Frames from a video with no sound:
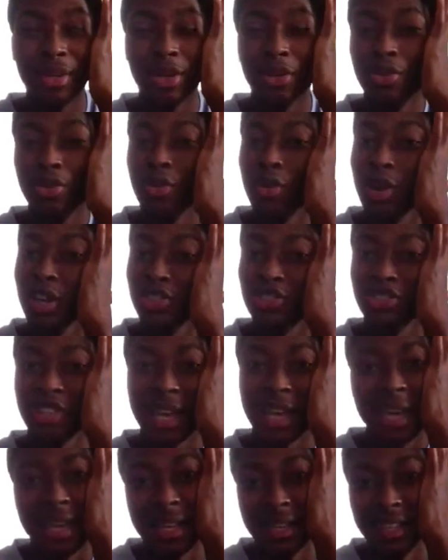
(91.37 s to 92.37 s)
crushed
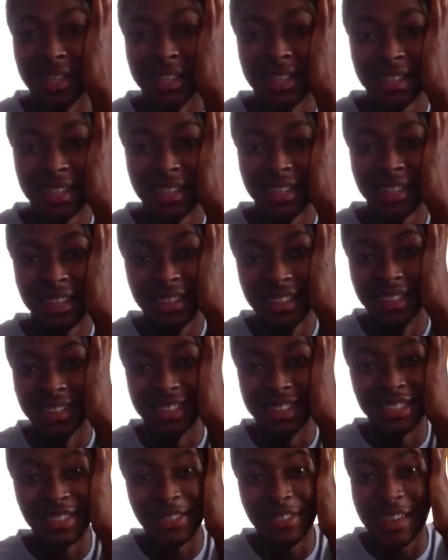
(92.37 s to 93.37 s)
in.
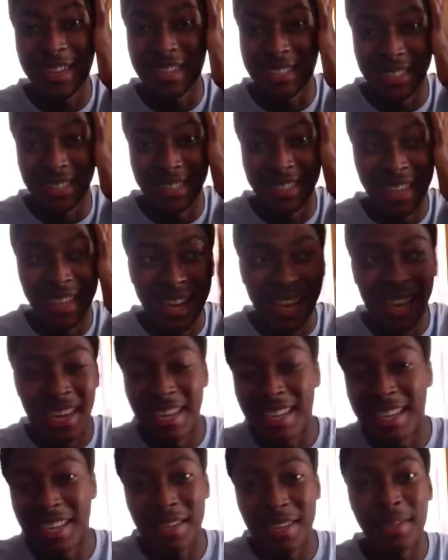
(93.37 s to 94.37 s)
It's crazy.
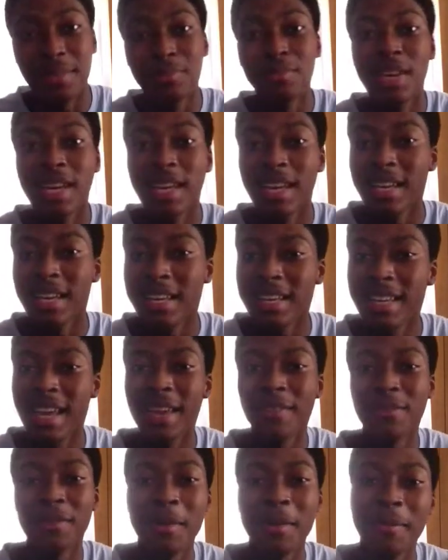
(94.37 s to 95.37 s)
He
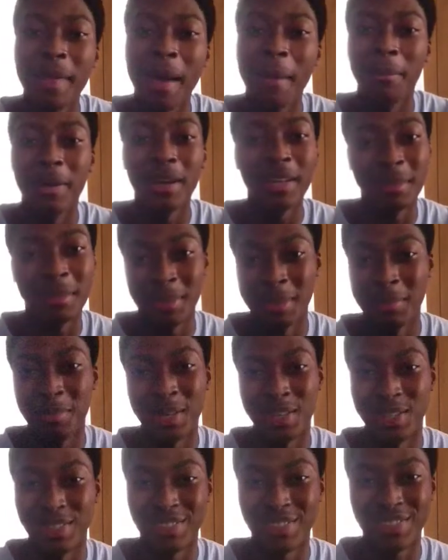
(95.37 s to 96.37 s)
gave him that Bellamy
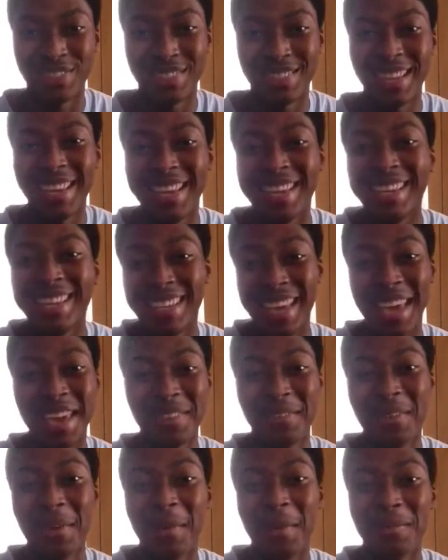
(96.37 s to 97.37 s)
punch.
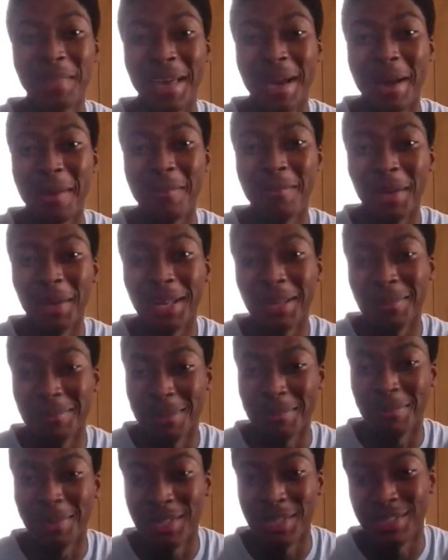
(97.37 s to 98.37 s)

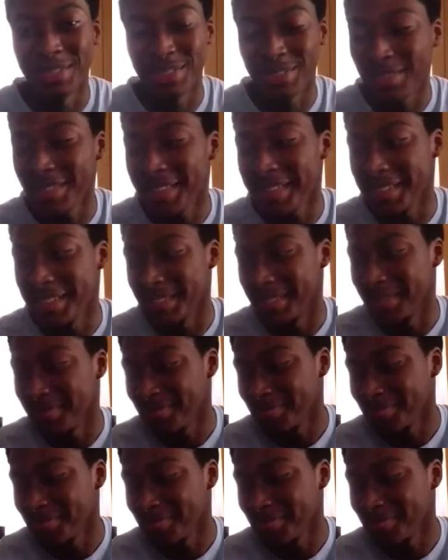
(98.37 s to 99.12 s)
It's crazy.